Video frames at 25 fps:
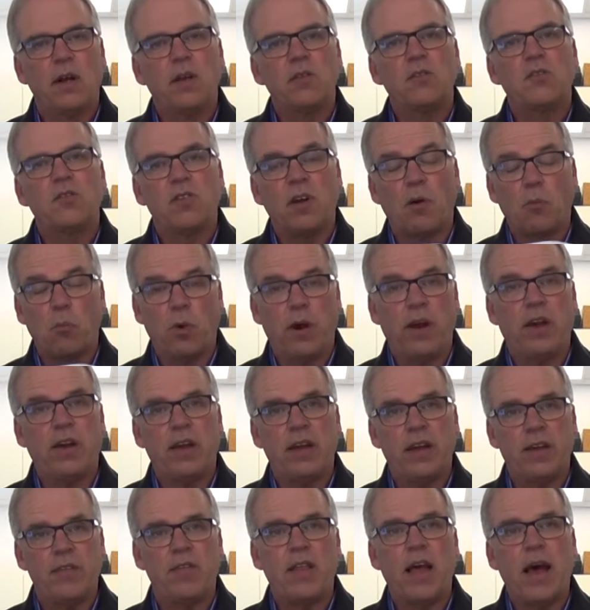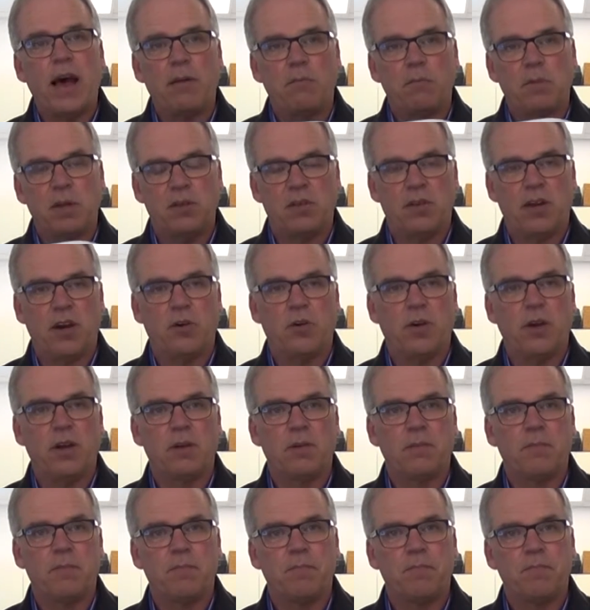somewhere in that material.